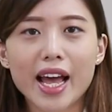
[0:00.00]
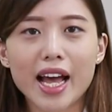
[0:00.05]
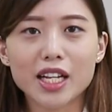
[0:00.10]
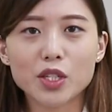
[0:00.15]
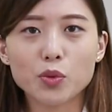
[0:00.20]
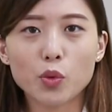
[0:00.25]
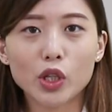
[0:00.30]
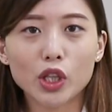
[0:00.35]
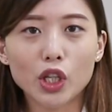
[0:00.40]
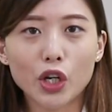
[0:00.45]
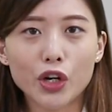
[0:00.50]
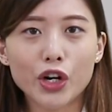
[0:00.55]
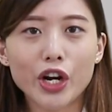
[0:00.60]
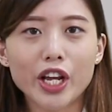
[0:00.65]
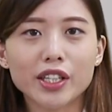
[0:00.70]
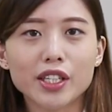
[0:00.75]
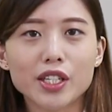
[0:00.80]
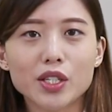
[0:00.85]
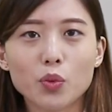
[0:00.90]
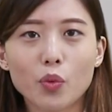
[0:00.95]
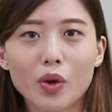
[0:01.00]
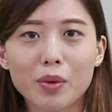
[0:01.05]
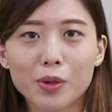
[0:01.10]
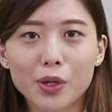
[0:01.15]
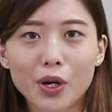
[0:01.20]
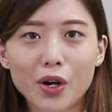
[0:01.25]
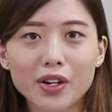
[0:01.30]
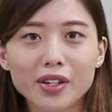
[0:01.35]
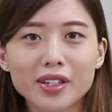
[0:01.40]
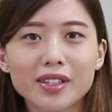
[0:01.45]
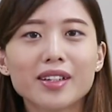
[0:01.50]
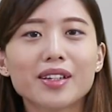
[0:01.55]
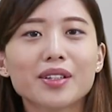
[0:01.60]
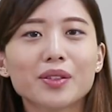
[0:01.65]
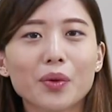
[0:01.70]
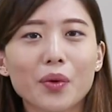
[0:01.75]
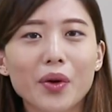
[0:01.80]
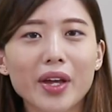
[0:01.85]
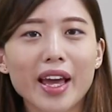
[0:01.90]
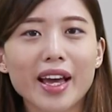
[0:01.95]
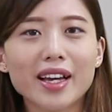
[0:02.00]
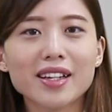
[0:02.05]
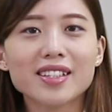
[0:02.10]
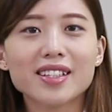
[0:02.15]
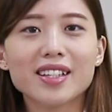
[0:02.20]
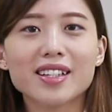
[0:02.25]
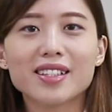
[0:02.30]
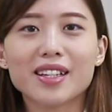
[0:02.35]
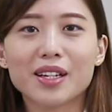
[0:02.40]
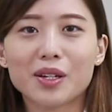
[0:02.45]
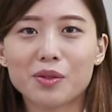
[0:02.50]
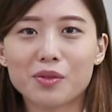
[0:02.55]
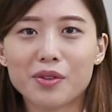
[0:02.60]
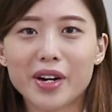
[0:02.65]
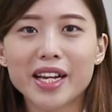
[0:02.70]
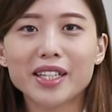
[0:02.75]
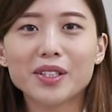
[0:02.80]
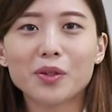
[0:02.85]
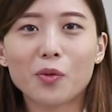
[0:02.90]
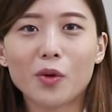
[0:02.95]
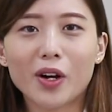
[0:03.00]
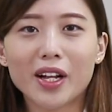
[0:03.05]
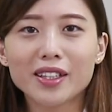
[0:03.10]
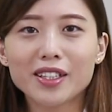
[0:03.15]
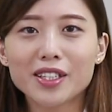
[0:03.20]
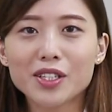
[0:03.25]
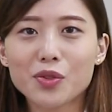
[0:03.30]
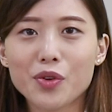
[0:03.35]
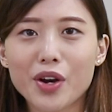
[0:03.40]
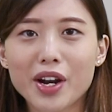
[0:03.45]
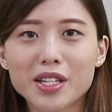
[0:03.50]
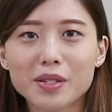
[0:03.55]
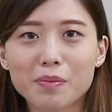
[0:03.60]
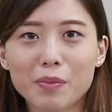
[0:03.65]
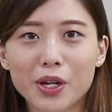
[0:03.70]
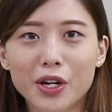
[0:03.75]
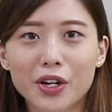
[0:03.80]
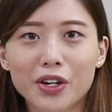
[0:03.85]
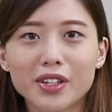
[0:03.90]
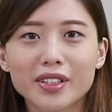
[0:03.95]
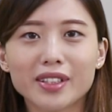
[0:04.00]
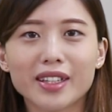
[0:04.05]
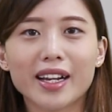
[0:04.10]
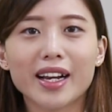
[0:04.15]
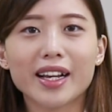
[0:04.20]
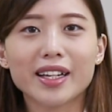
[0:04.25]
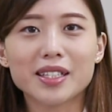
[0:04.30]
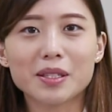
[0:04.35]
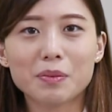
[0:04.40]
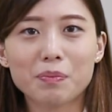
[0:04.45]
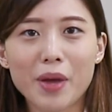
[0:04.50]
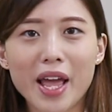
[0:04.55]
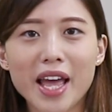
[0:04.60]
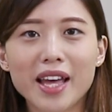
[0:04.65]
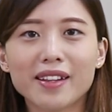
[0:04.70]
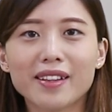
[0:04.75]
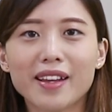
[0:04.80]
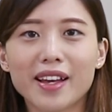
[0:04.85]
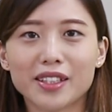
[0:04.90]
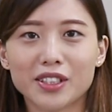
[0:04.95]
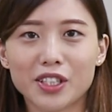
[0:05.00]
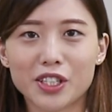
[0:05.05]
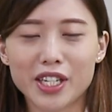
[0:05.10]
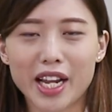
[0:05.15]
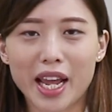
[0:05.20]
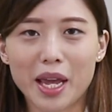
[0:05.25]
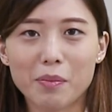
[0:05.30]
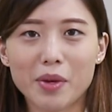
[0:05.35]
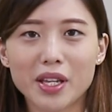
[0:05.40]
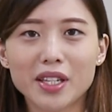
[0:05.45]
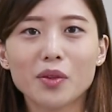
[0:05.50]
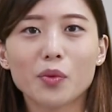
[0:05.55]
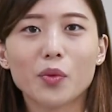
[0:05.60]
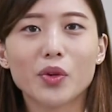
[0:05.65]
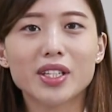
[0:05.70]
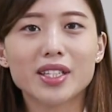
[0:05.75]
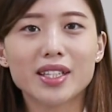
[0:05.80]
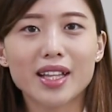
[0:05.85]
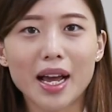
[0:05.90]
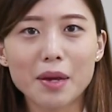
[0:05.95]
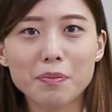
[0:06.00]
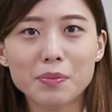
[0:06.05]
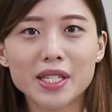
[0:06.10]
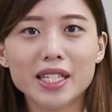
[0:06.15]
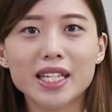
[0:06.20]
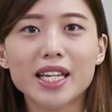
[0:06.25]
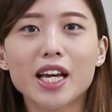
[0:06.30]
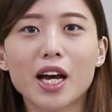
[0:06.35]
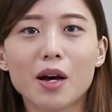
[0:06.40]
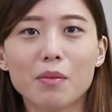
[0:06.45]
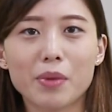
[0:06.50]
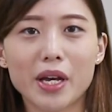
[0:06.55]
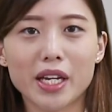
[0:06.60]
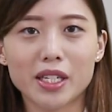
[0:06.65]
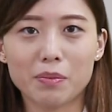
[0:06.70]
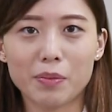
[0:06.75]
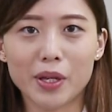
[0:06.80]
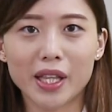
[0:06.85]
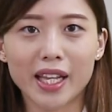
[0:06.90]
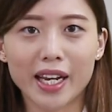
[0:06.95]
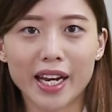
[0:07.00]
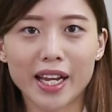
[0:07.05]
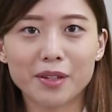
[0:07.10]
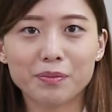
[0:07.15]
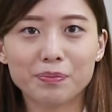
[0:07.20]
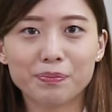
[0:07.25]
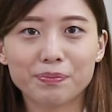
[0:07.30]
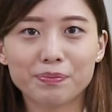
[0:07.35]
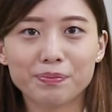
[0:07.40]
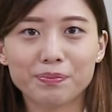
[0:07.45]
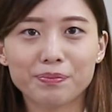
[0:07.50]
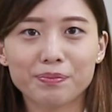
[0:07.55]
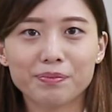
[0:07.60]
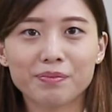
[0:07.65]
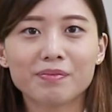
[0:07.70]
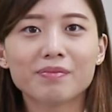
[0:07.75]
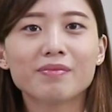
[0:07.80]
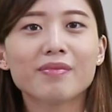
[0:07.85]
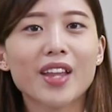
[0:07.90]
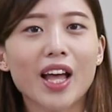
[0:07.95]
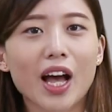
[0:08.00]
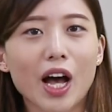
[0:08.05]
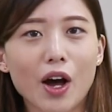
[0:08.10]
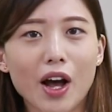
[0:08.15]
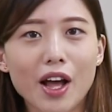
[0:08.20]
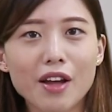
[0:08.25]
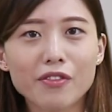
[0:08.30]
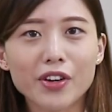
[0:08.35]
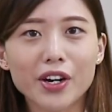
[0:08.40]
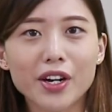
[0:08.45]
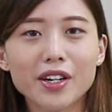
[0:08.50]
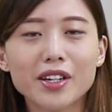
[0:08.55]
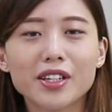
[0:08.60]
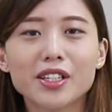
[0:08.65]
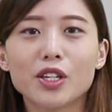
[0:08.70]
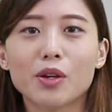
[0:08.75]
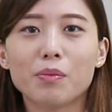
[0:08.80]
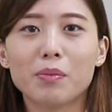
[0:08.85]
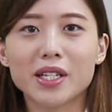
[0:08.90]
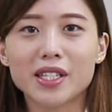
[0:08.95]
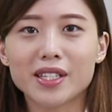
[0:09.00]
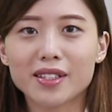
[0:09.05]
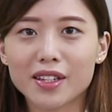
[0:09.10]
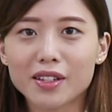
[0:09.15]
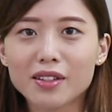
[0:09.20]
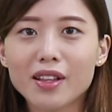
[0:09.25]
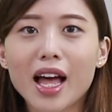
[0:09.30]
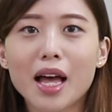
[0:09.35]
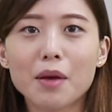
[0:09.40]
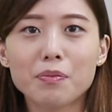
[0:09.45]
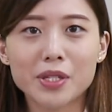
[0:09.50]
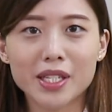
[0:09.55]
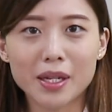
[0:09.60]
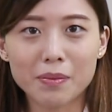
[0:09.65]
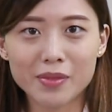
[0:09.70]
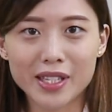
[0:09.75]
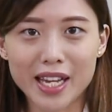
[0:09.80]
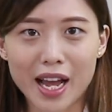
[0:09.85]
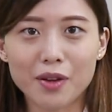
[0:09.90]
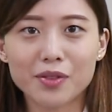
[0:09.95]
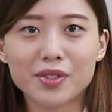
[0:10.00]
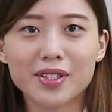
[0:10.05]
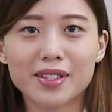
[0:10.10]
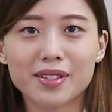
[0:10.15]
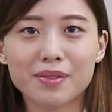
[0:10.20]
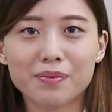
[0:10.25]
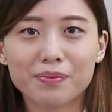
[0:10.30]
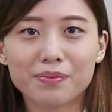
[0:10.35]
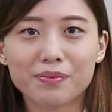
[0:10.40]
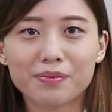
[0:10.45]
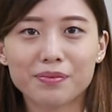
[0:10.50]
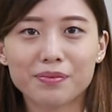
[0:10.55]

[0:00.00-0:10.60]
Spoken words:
As we learned in this webinar, TwinX is a great wireless transmitter that expands entertainment with Type-C compatibility. However, you may still have some doubts.